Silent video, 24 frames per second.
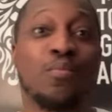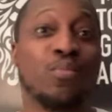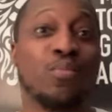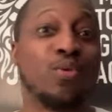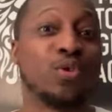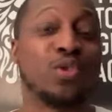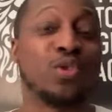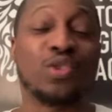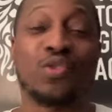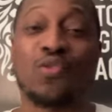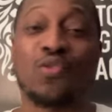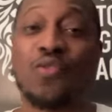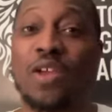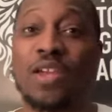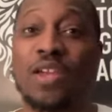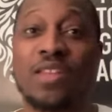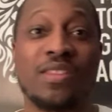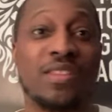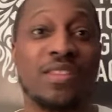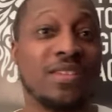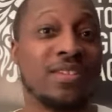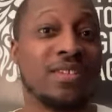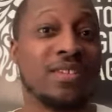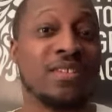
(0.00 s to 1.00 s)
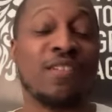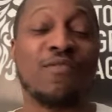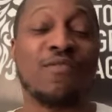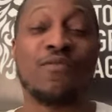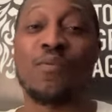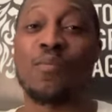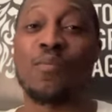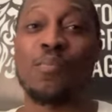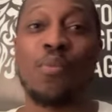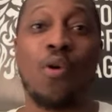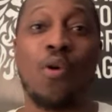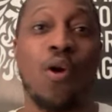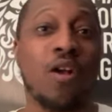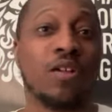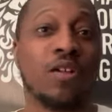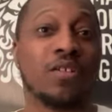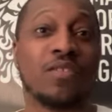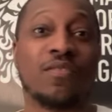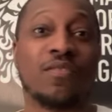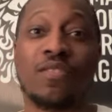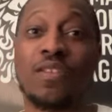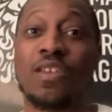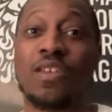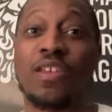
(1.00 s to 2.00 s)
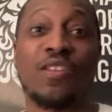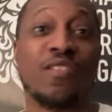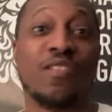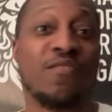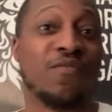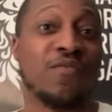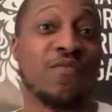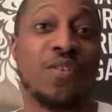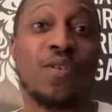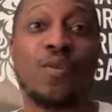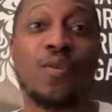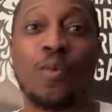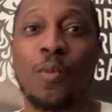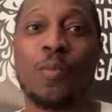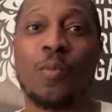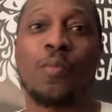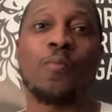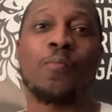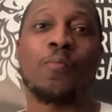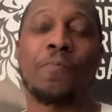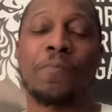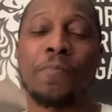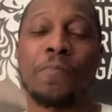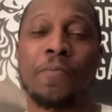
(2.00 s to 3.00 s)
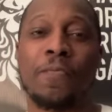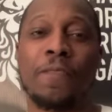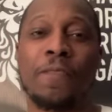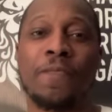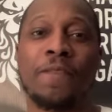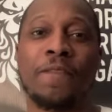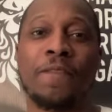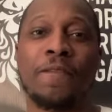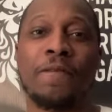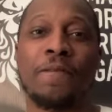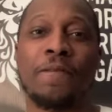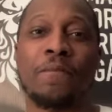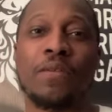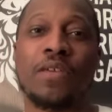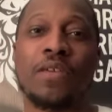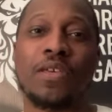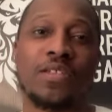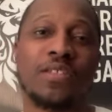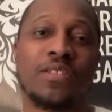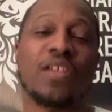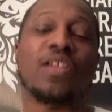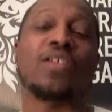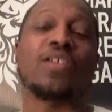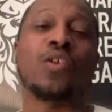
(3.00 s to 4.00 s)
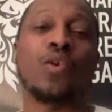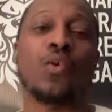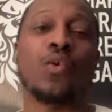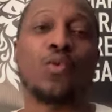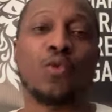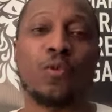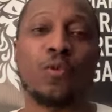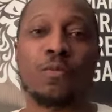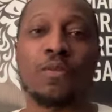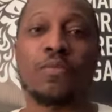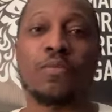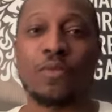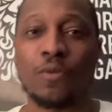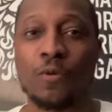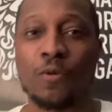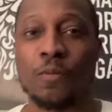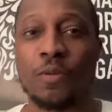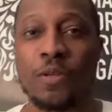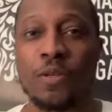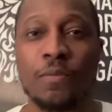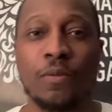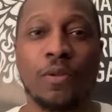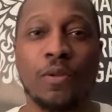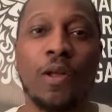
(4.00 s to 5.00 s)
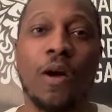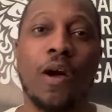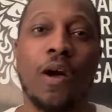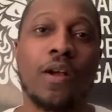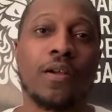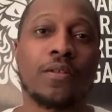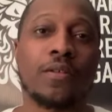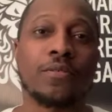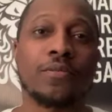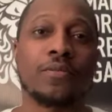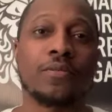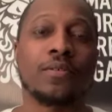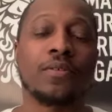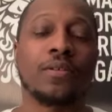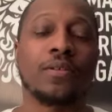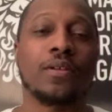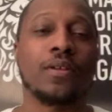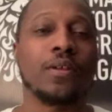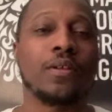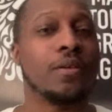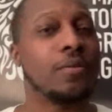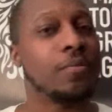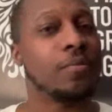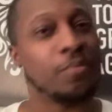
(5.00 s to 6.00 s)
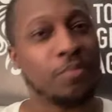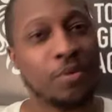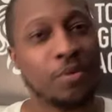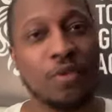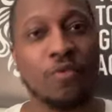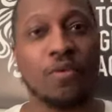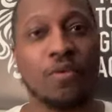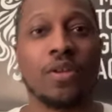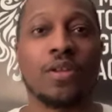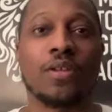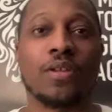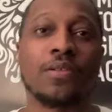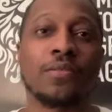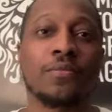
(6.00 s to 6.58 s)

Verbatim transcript: portray these different parts of, in the film because they know who the biblical people are. Period.